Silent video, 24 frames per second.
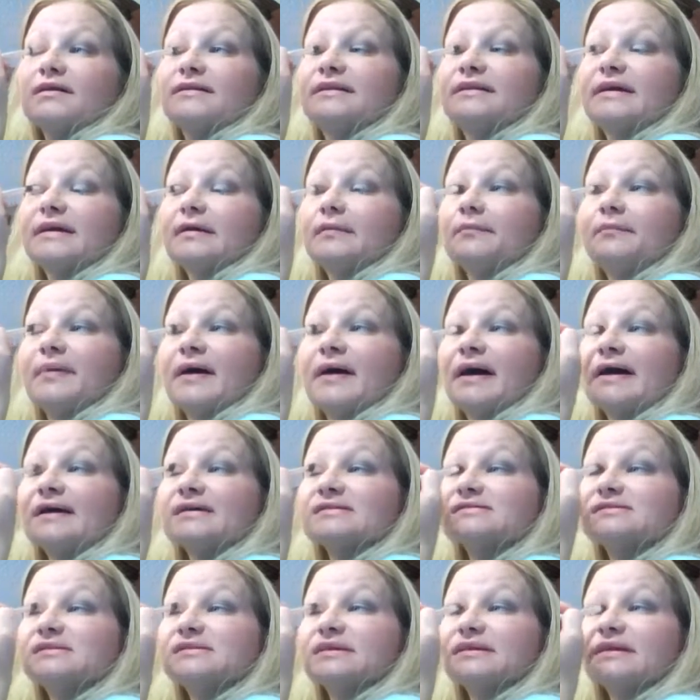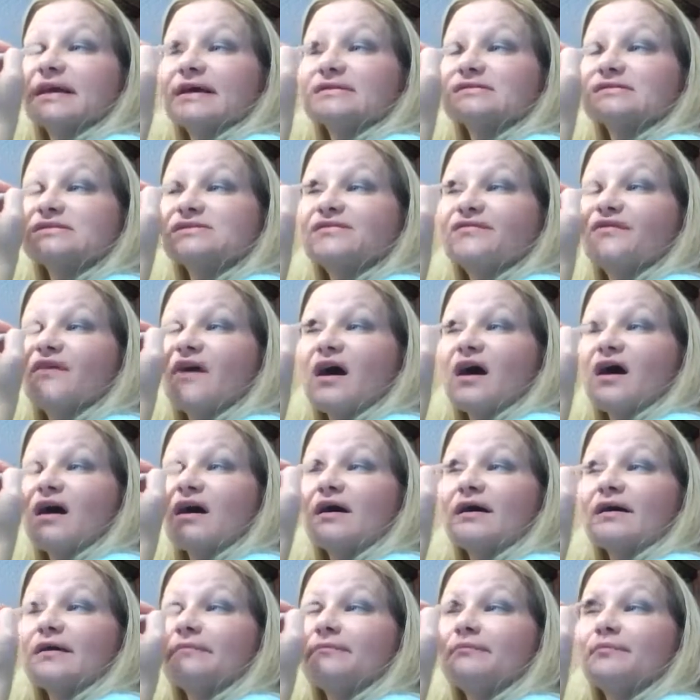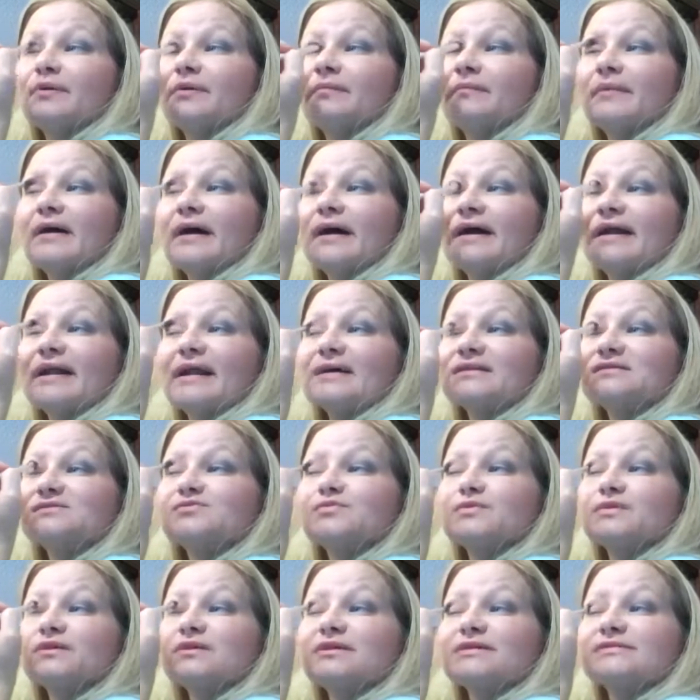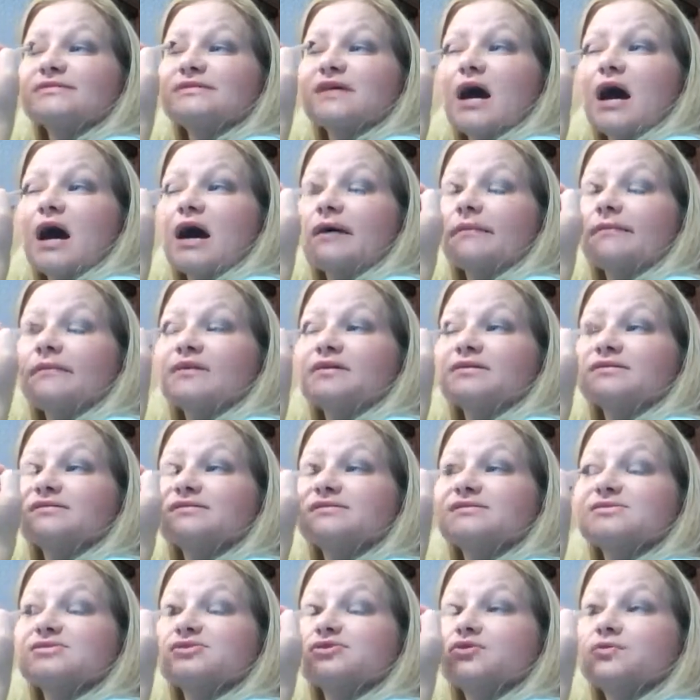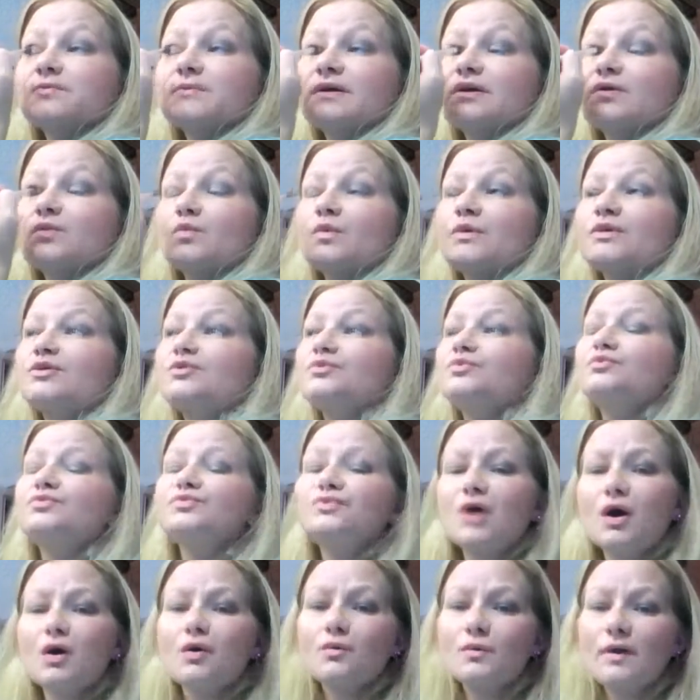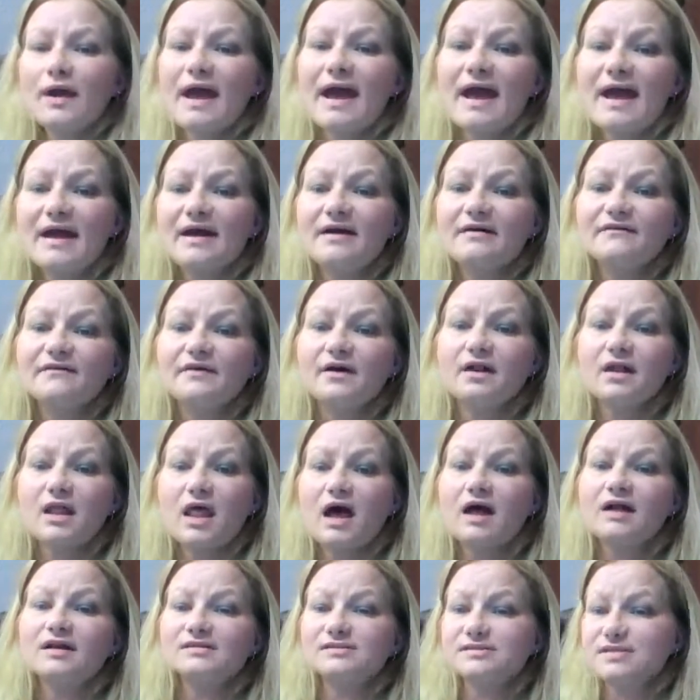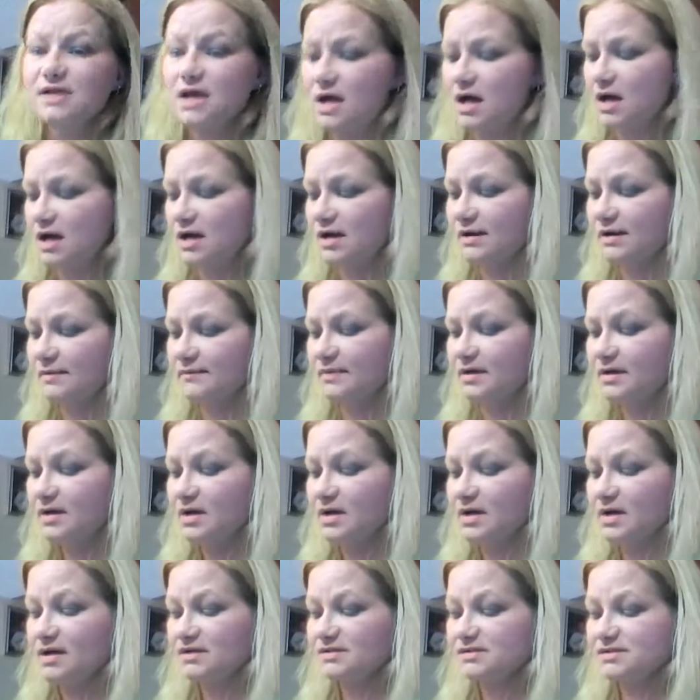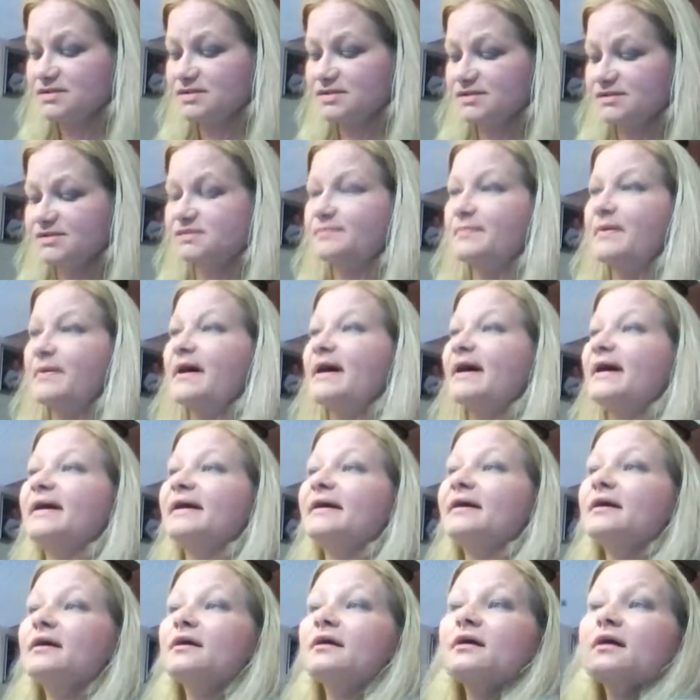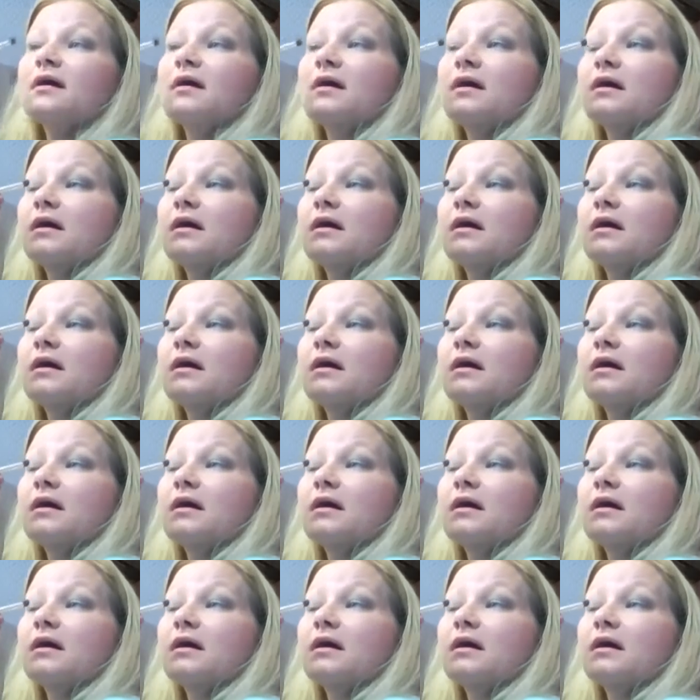their best and that's fine, but man, that's really time consuming when you don't have a lot of time to spare.